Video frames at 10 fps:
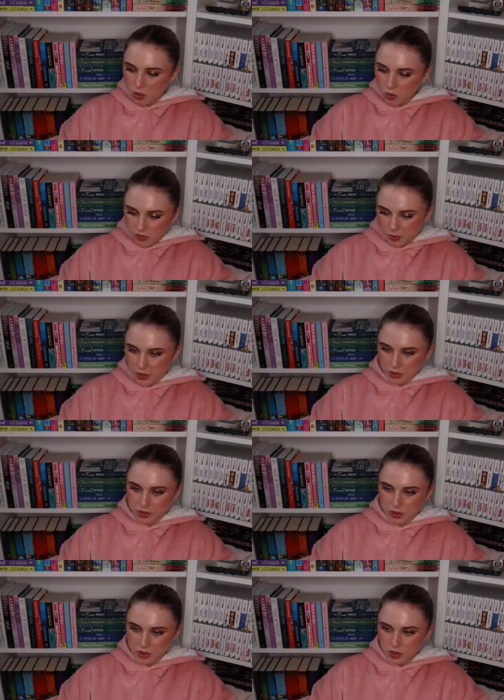all of the
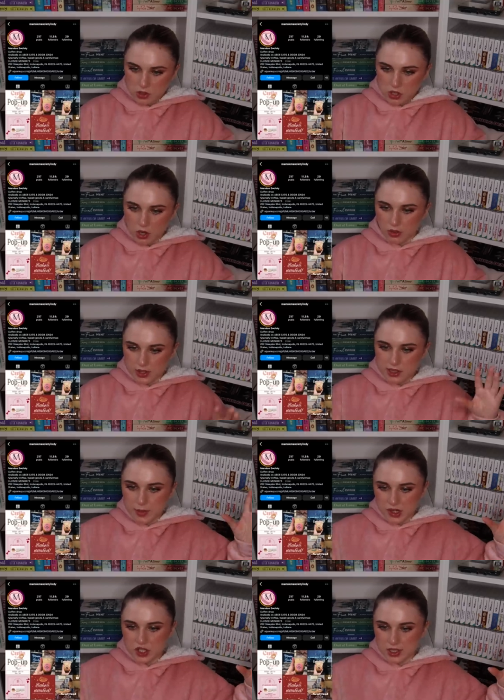posts. So this is
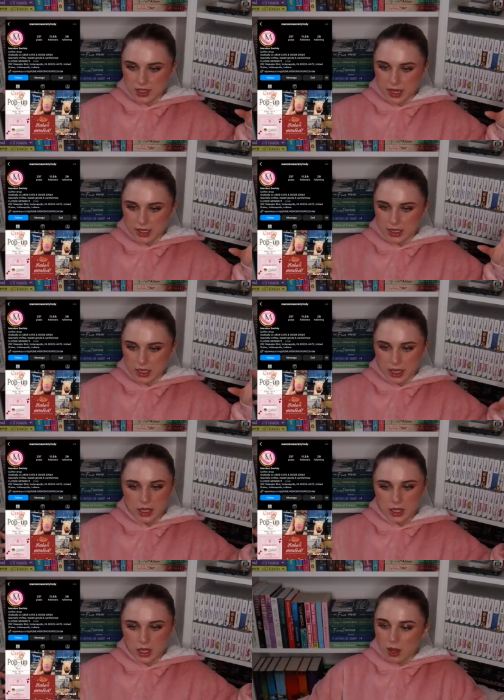Mansion Society Indie.